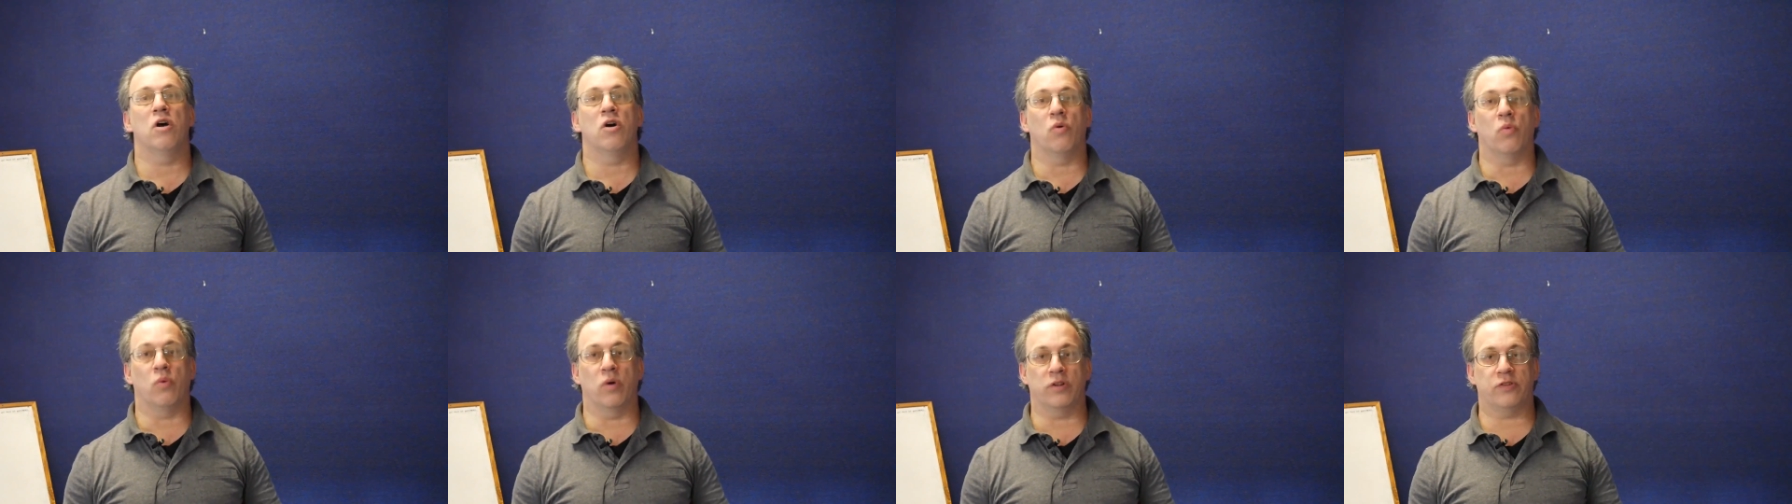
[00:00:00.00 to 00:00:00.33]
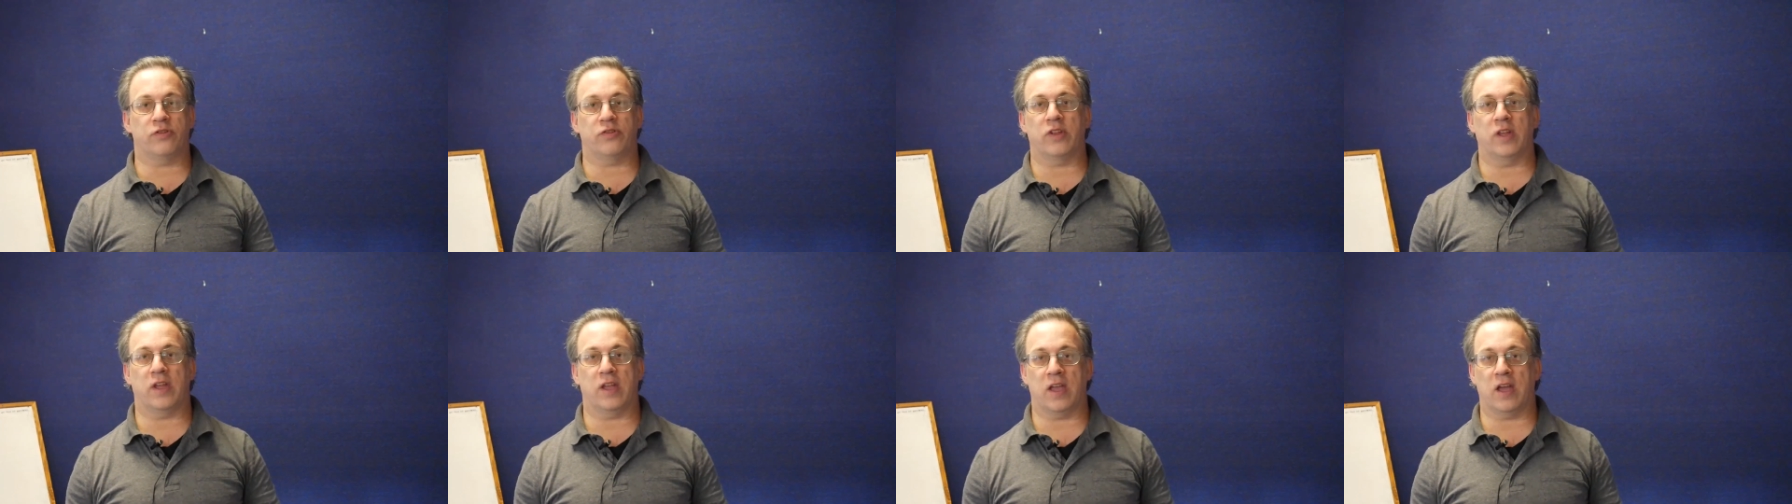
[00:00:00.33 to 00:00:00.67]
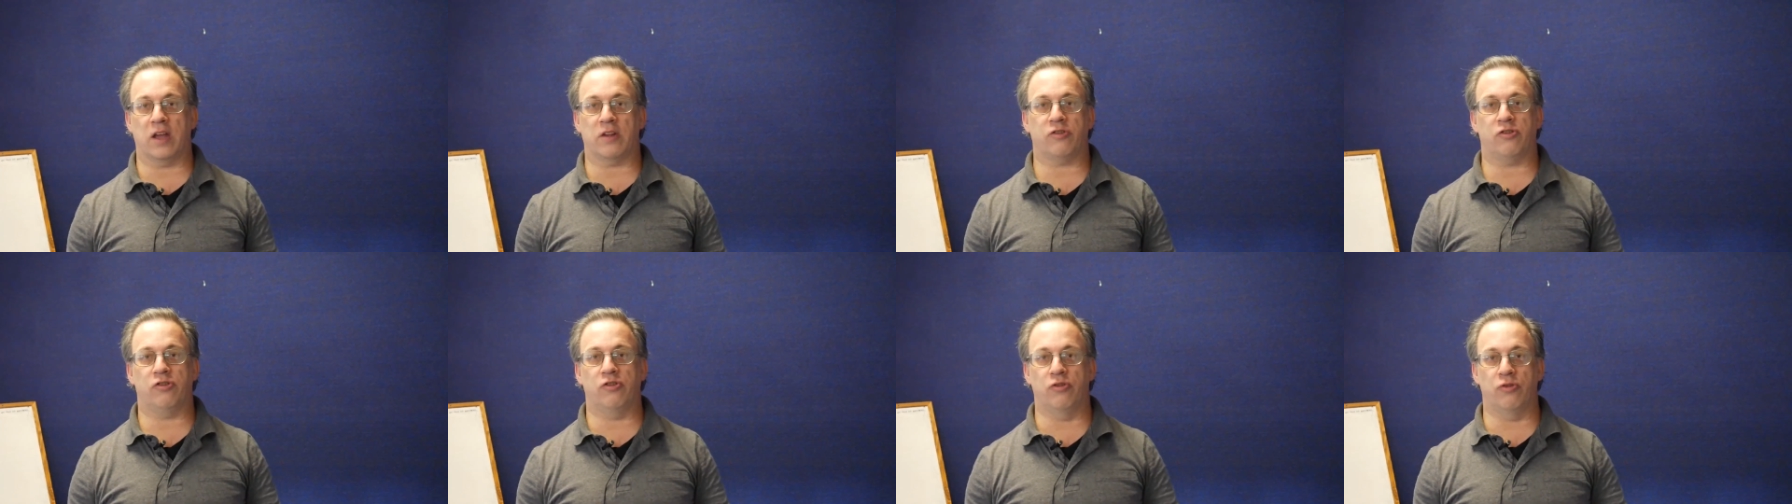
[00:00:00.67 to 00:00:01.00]
once they
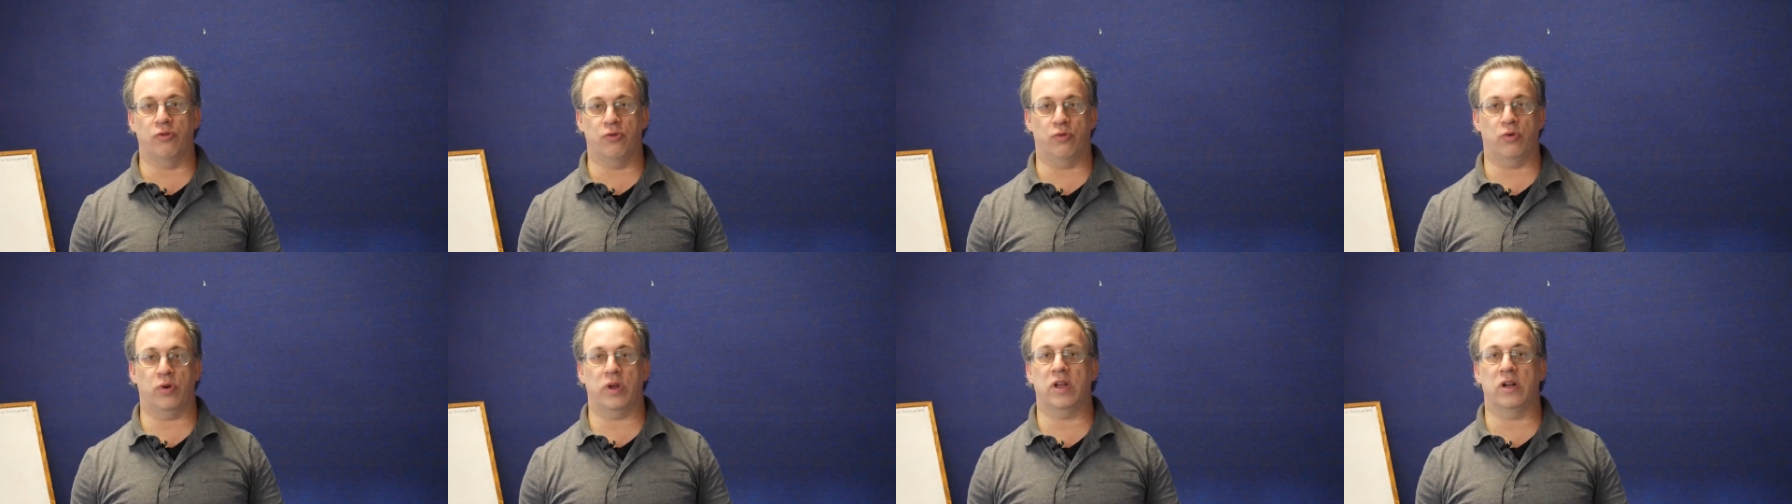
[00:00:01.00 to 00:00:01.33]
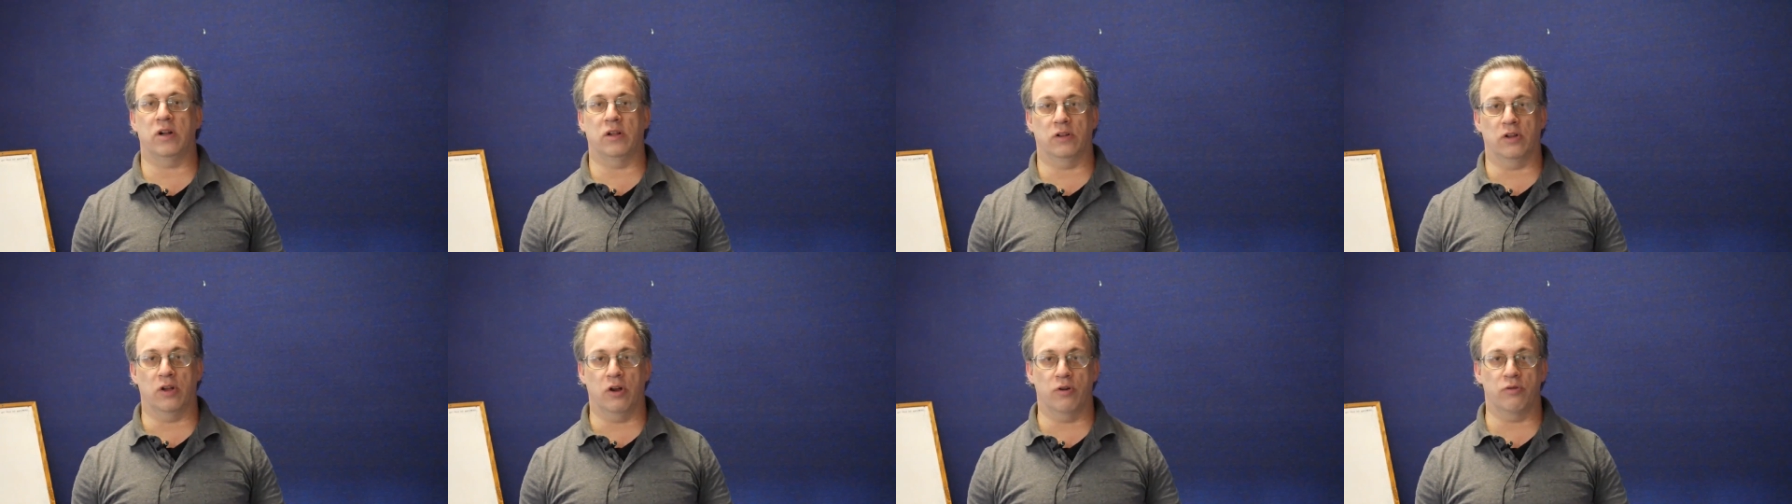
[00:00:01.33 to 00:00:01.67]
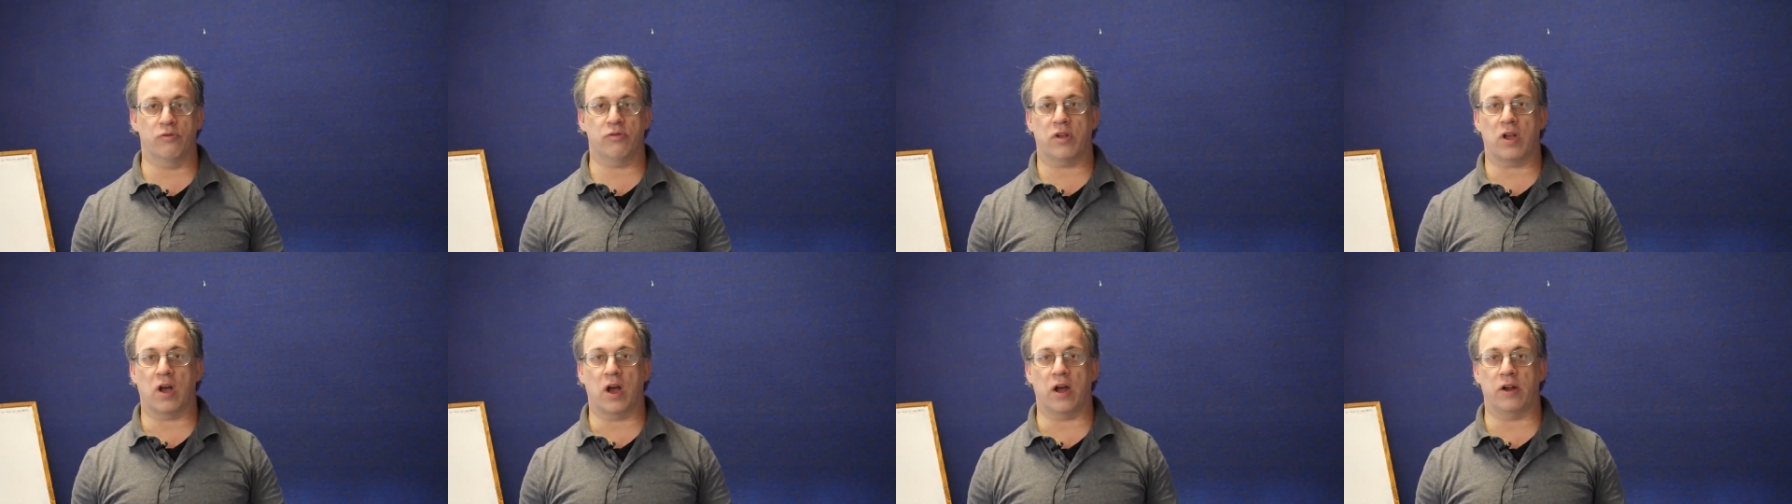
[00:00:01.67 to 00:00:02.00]
get you in a
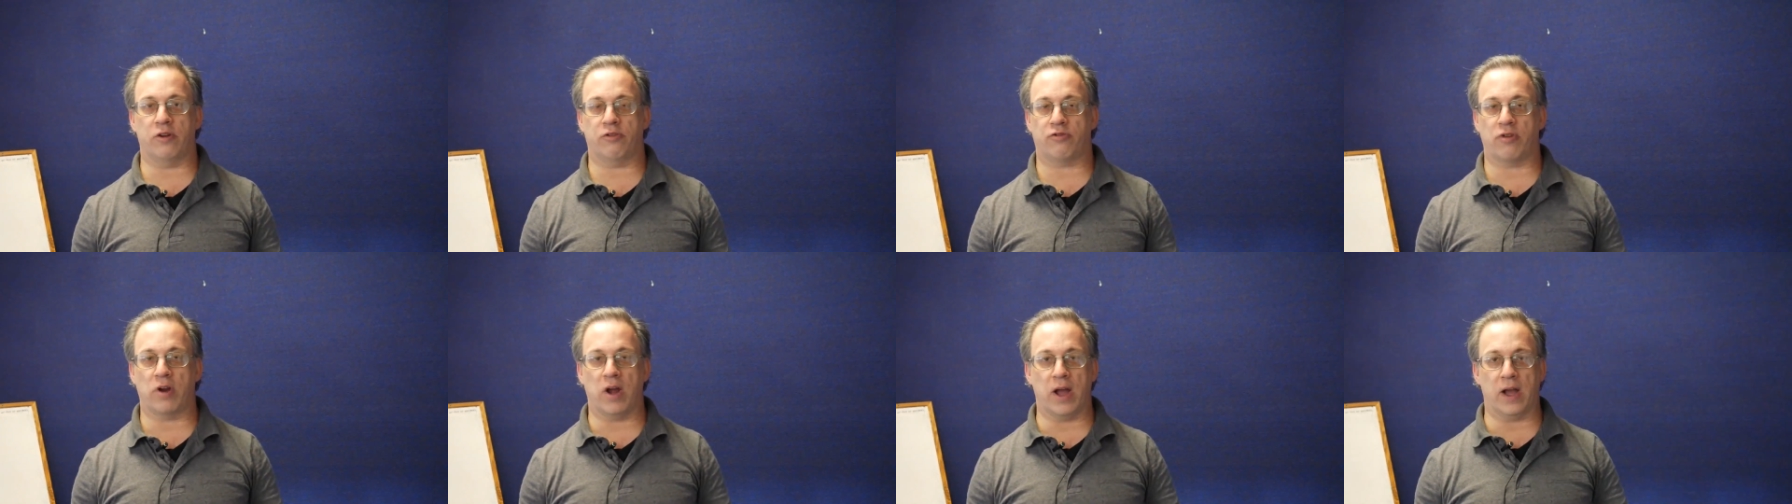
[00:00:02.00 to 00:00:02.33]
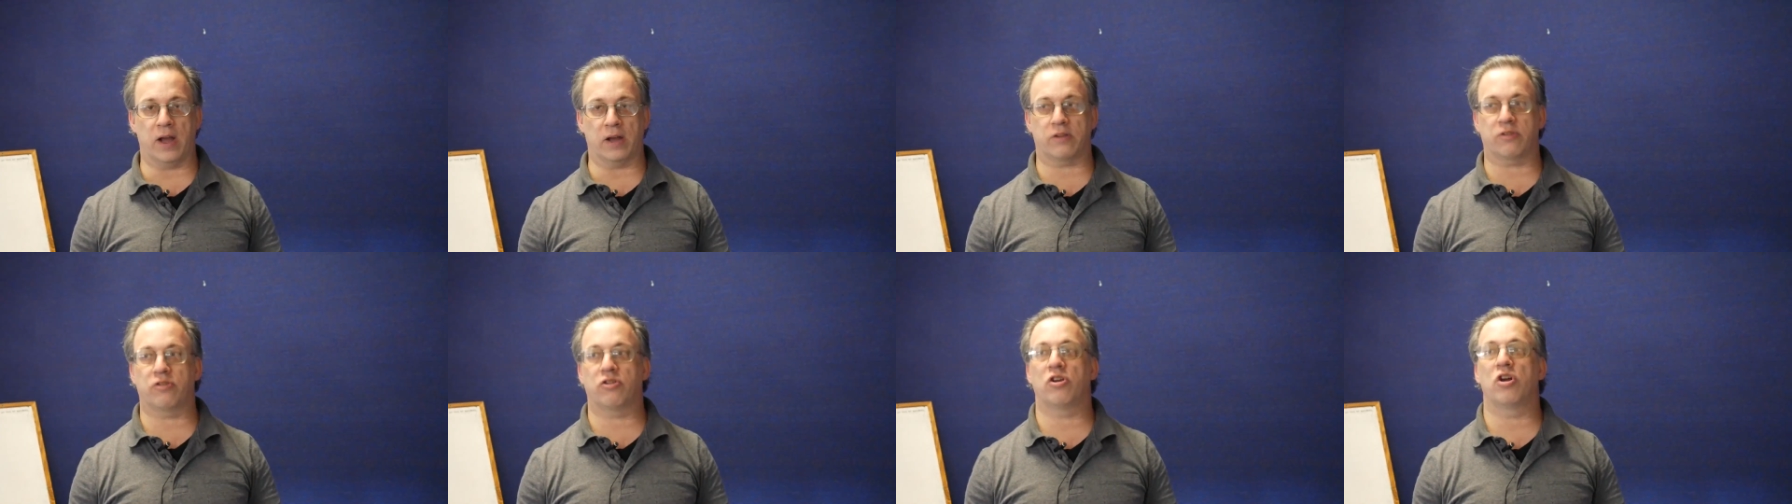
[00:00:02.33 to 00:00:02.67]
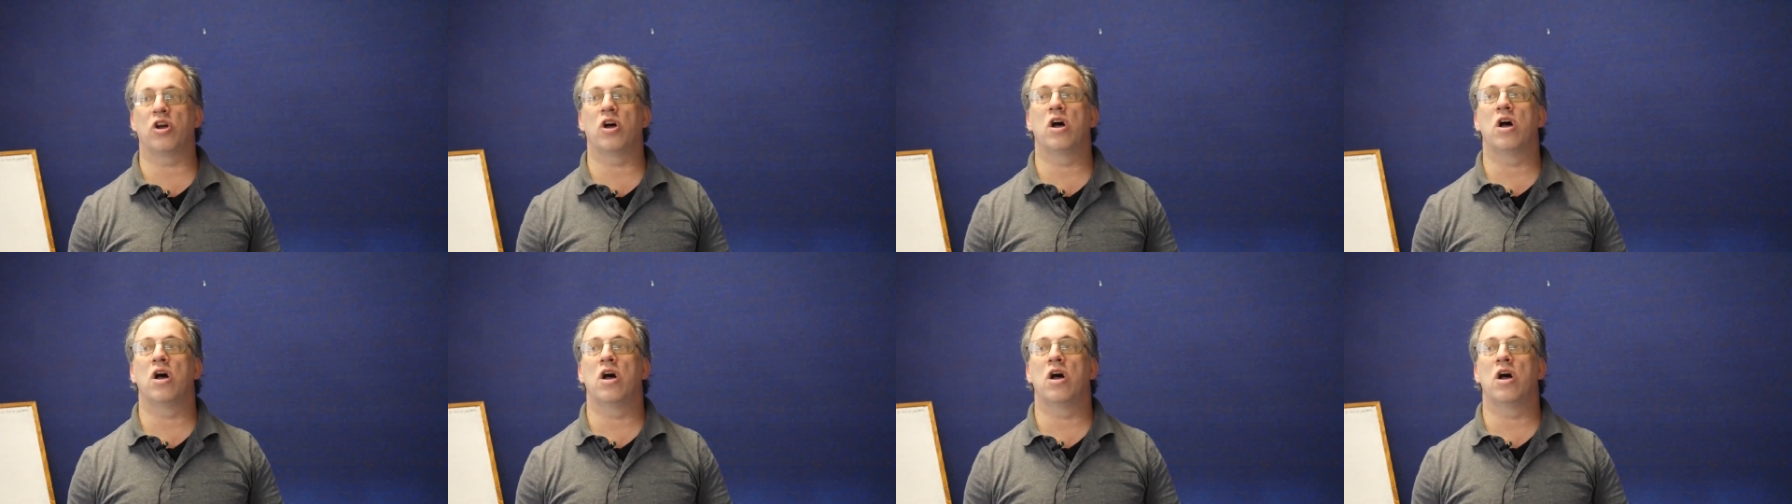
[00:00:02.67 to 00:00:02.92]
loan contract,